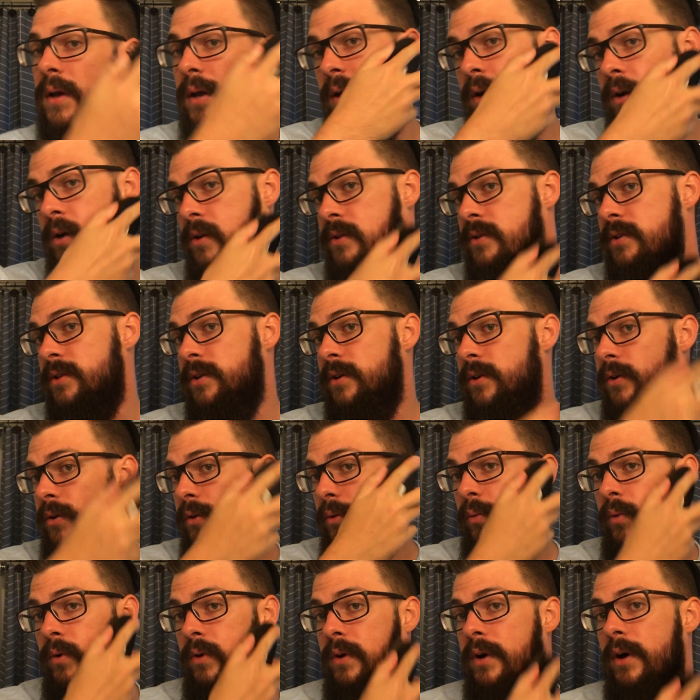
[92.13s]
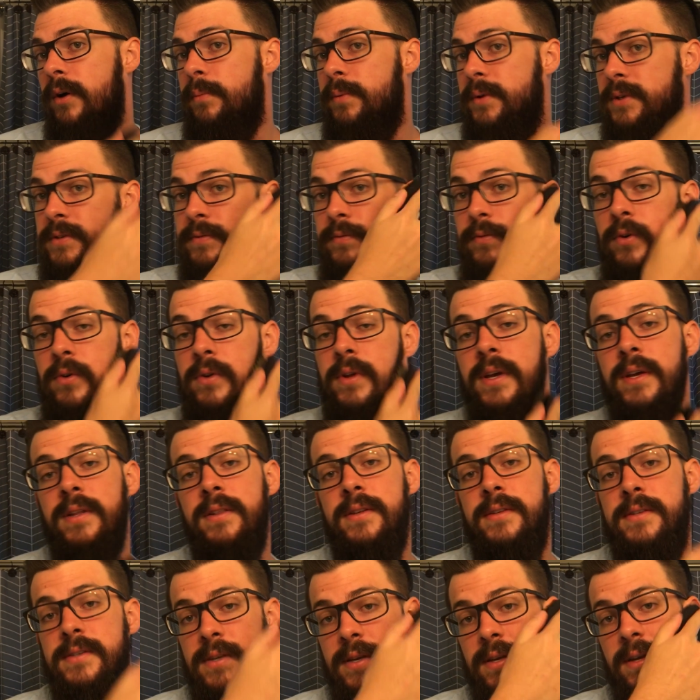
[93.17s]
It also will help exfoliate
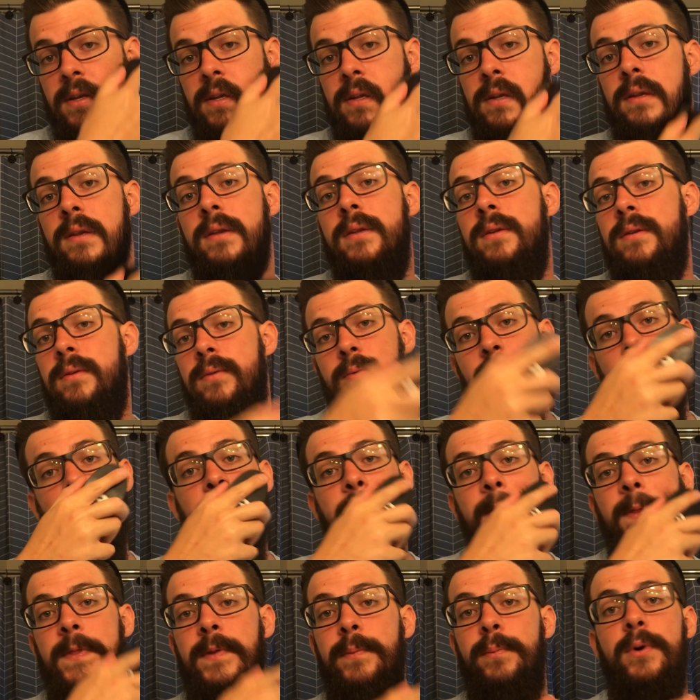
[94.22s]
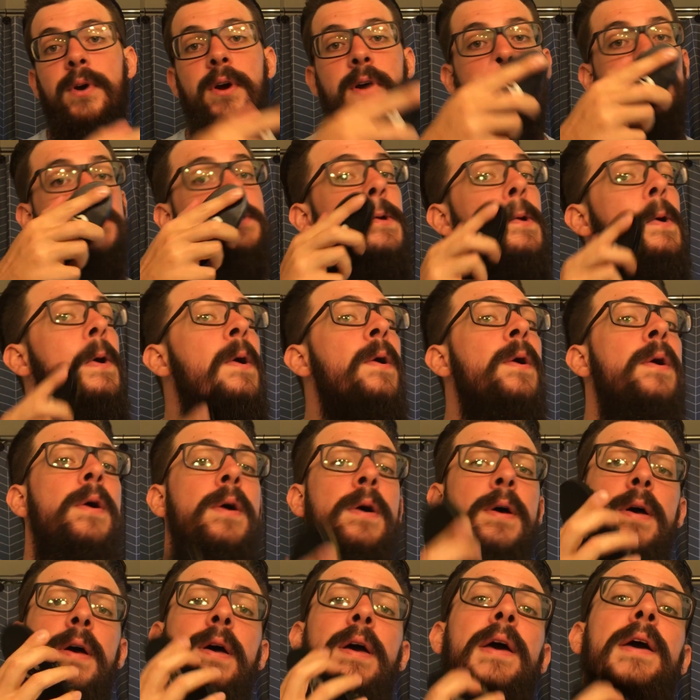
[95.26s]
the skin with the brush
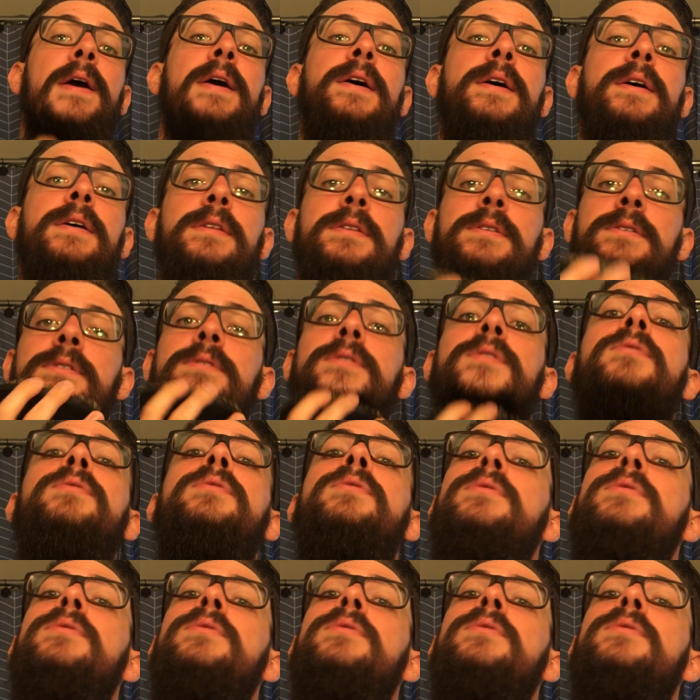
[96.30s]
and